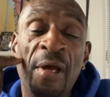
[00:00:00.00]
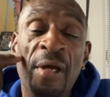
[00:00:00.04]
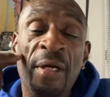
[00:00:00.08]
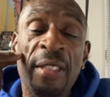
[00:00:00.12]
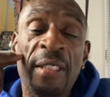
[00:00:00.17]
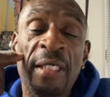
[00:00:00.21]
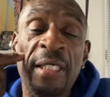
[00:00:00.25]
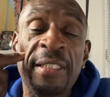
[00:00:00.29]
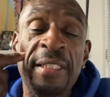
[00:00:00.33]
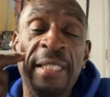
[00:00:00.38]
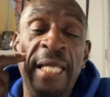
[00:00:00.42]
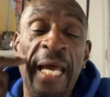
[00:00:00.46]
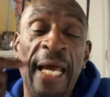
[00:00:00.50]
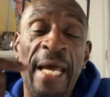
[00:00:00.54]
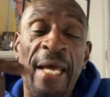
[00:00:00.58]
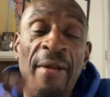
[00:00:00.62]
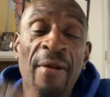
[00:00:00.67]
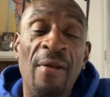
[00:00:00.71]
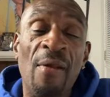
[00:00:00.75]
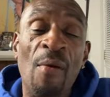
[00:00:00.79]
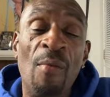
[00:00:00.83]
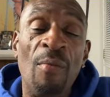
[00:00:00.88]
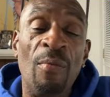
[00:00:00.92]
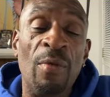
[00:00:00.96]

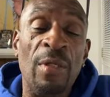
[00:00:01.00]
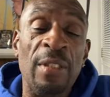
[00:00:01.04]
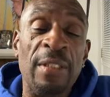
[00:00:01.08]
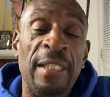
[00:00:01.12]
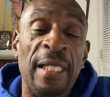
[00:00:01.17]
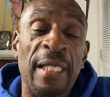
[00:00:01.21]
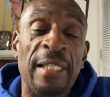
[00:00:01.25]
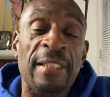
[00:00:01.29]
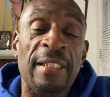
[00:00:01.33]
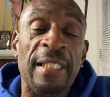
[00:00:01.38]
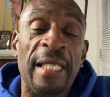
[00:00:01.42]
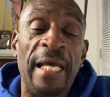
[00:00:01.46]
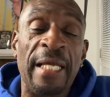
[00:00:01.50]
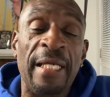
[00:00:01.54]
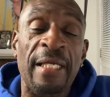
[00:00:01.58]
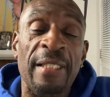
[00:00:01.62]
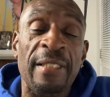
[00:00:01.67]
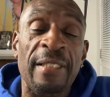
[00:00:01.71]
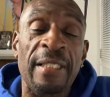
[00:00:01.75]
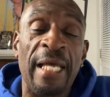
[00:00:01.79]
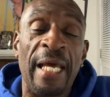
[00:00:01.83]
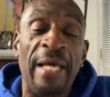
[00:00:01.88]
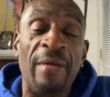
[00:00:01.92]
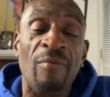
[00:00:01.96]
Connect, what did that say?
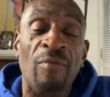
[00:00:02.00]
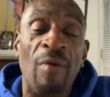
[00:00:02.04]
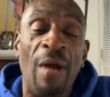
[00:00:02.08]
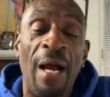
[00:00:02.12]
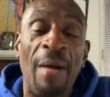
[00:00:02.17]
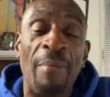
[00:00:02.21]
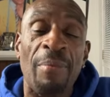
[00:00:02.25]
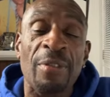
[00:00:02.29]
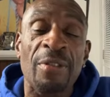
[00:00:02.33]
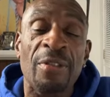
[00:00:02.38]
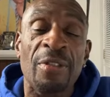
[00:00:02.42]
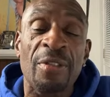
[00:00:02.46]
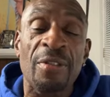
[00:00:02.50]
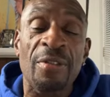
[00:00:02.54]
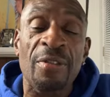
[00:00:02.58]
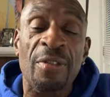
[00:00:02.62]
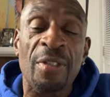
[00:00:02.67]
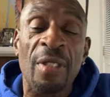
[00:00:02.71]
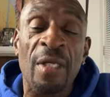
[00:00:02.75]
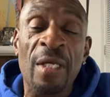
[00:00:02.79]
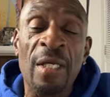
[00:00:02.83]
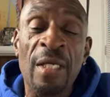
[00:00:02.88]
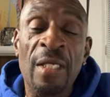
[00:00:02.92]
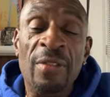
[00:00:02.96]
Connect Robinson's.
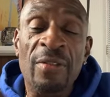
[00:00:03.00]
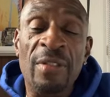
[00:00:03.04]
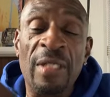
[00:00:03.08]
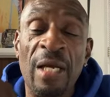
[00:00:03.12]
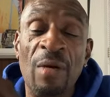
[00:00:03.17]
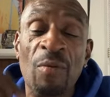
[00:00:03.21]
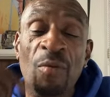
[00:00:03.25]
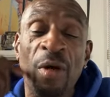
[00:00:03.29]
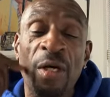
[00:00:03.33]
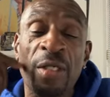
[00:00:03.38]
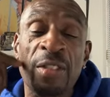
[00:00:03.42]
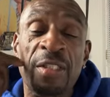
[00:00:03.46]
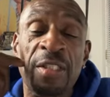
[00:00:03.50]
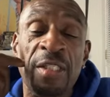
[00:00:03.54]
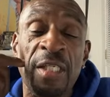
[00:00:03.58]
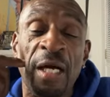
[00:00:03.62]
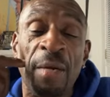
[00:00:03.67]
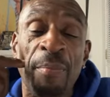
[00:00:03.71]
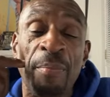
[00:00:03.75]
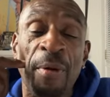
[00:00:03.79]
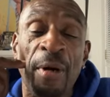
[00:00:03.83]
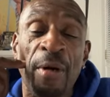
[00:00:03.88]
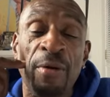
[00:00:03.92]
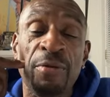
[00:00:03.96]
Say, what's
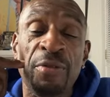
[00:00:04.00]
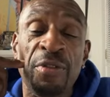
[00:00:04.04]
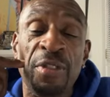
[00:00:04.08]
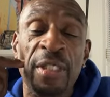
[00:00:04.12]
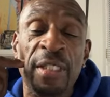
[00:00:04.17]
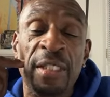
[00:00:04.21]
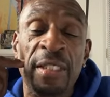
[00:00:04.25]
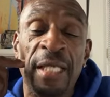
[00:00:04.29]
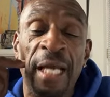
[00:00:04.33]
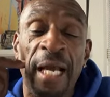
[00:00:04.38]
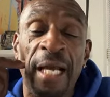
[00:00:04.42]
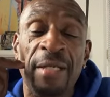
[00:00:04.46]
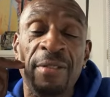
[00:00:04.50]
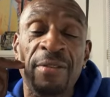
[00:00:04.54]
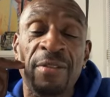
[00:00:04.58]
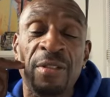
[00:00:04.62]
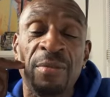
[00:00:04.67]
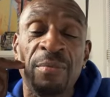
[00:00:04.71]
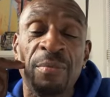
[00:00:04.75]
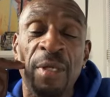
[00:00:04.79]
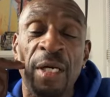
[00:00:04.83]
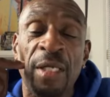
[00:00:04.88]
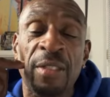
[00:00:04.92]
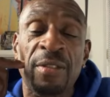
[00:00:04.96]
up, OG Gangster?
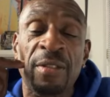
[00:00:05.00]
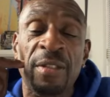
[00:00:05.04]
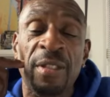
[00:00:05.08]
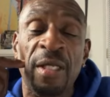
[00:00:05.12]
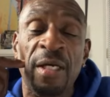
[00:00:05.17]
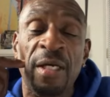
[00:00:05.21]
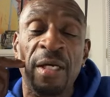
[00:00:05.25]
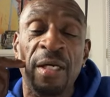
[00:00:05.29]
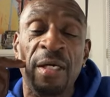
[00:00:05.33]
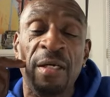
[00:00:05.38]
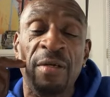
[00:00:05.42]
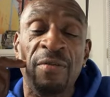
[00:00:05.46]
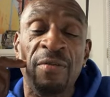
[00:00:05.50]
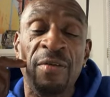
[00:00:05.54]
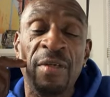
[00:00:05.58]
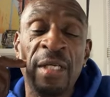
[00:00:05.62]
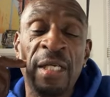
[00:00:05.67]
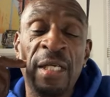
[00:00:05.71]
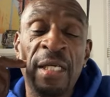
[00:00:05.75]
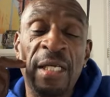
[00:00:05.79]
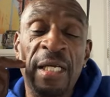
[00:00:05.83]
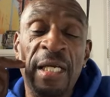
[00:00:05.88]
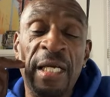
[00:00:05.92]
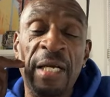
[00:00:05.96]
Much love
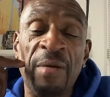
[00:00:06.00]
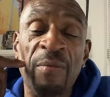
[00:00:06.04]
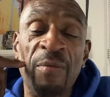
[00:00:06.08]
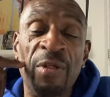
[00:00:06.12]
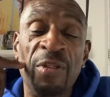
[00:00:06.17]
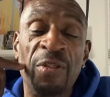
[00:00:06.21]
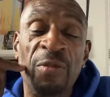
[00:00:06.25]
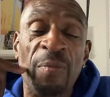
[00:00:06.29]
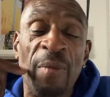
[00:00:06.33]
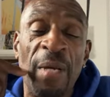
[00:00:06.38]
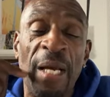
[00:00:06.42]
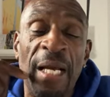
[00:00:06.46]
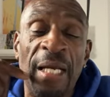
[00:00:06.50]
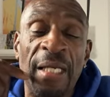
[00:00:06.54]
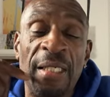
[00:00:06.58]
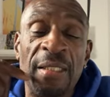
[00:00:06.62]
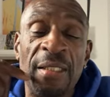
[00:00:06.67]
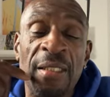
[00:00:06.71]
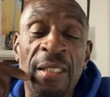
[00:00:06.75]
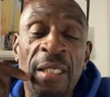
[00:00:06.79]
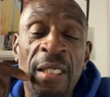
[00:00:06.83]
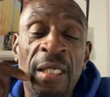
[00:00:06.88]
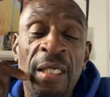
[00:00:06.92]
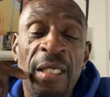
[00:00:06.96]
and respect.
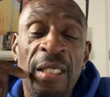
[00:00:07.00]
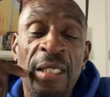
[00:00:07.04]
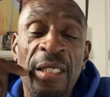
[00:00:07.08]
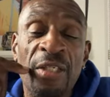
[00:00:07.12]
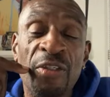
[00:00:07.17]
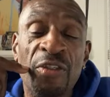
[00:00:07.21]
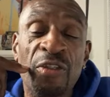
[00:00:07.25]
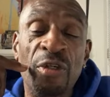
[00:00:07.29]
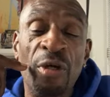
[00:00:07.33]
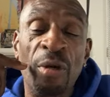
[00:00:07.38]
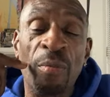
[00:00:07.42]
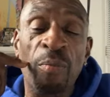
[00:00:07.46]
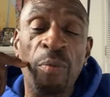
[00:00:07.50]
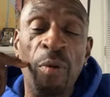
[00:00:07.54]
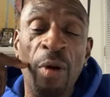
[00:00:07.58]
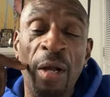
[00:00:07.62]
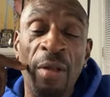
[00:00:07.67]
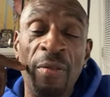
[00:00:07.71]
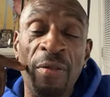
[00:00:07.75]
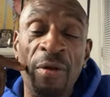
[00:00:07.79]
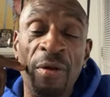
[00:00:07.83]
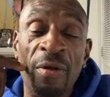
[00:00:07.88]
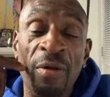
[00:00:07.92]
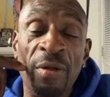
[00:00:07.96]
It's your
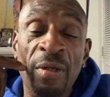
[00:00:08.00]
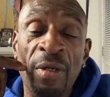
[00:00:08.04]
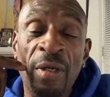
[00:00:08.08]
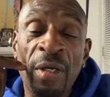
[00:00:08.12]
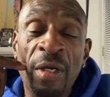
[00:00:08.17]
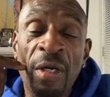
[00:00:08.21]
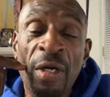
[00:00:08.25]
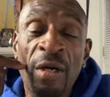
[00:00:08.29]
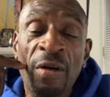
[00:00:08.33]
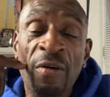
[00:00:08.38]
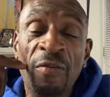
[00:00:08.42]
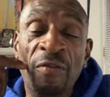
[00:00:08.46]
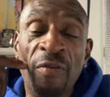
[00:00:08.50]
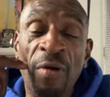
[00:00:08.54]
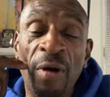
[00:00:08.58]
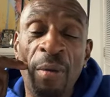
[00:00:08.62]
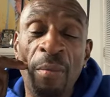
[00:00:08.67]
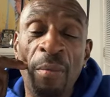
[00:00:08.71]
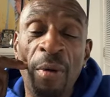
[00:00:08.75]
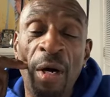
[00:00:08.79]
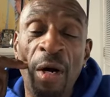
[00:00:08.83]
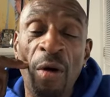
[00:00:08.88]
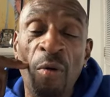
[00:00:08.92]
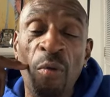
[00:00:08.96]
brother
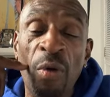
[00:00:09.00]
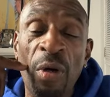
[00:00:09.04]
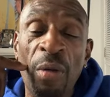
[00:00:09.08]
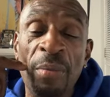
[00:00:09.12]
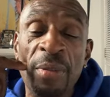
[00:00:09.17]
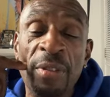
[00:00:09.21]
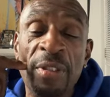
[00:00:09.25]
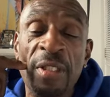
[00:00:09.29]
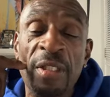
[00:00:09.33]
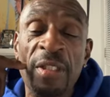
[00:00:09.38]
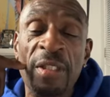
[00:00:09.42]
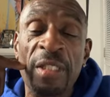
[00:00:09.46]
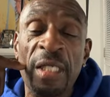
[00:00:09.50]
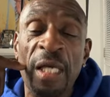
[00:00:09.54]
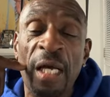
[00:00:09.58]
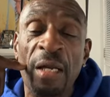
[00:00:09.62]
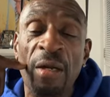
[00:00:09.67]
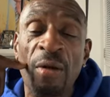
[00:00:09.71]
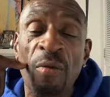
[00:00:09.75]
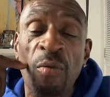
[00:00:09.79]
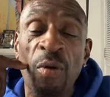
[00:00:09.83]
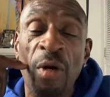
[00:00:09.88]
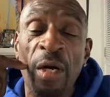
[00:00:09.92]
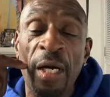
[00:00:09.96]
from Wilmington,
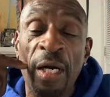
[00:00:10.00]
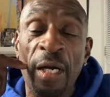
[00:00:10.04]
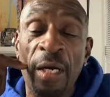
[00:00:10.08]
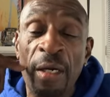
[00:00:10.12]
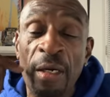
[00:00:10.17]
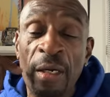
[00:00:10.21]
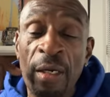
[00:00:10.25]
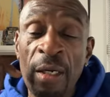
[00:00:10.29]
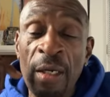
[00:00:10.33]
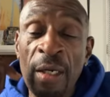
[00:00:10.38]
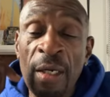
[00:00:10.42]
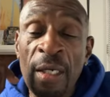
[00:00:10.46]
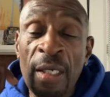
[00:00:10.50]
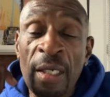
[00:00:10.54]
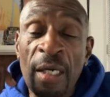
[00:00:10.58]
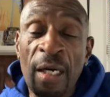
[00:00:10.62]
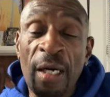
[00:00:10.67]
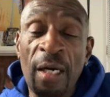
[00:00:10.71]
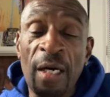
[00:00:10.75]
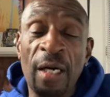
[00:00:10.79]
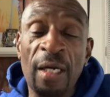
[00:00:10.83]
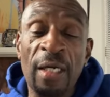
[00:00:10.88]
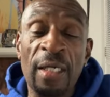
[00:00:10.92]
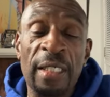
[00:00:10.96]
Delaware,
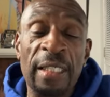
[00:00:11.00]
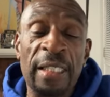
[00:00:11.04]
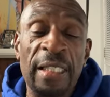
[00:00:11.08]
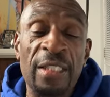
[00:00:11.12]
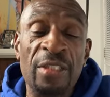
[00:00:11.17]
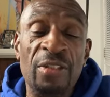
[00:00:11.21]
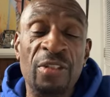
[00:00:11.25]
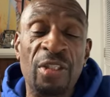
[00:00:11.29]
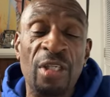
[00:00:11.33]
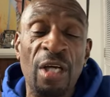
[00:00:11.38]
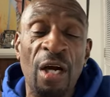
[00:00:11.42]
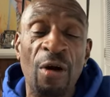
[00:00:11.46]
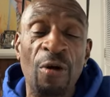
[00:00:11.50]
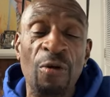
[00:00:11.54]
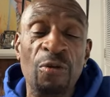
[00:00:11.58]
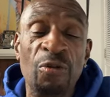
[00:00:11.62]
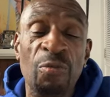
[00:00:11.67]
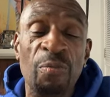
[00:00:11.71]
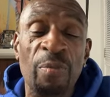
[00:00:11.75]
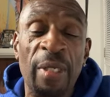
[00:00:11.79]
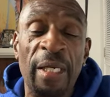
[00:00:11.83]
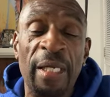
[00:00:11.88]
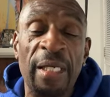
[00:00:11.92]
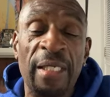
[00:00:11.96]
huh? East
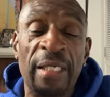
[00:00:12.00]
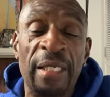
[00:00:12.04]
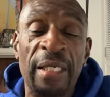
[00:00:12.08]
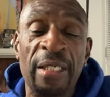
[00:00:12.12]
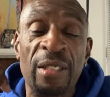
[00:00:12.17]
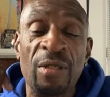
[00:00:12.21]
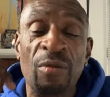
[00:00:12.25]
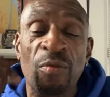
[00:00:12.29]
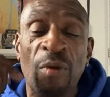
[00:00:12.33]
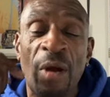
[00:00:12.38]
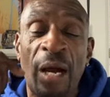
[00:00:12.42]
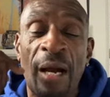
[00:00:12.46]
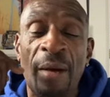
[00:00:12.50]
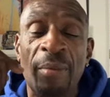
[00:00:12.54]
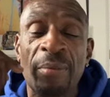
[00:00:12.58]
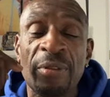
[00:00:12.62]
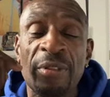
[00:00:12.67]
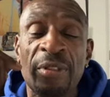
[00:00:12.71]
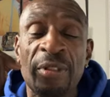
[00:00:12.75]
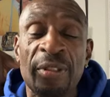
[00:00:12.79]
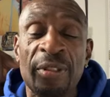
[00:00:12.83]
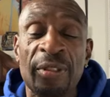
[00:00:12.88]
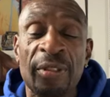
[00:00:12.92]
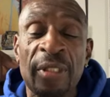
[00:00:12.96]
Coast, Big Kenny
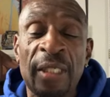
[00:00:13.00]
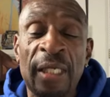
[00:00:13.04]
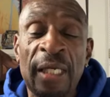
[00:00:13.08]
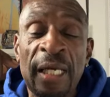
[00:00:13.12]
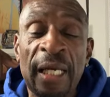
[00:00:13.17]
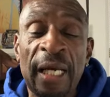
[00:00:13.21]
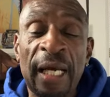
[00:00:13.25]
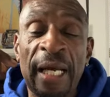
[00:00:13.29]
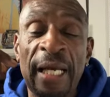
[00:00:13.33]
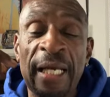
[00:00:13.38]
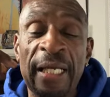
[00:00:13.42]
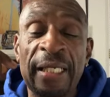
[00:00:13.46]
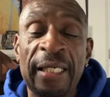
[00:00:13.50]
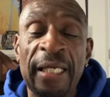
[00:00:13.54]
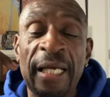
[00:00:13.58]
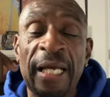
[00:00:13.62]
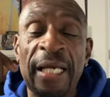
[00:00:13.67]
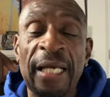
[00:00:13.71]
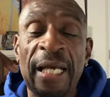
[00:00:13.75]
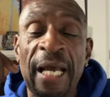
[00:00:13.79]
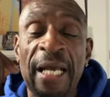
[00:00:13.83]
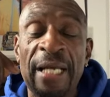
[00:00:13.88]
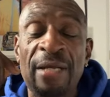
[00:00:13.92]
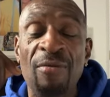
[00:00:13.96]
Robinson,
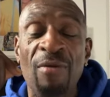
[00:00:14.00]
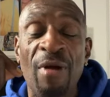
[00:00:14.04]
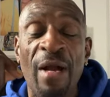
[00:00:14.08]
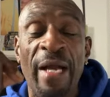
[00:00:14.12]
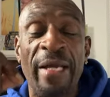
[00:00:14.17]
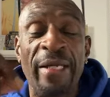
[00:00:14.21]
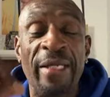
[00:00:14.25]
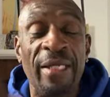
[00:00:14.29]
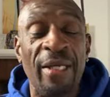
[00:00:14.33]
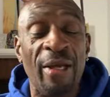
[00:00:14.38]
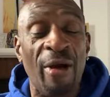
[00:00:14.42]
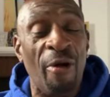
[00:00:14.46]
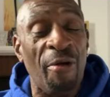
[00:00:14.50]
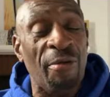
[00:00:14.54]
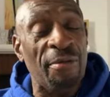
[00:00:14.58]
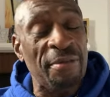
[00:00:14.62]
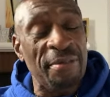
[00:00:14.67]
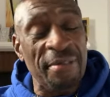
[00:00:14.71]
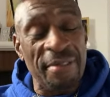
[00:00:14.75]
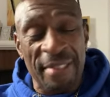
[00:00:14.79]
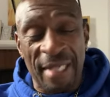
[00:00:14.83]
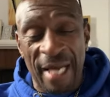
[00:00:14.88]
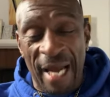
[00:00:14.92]
AKA Radio.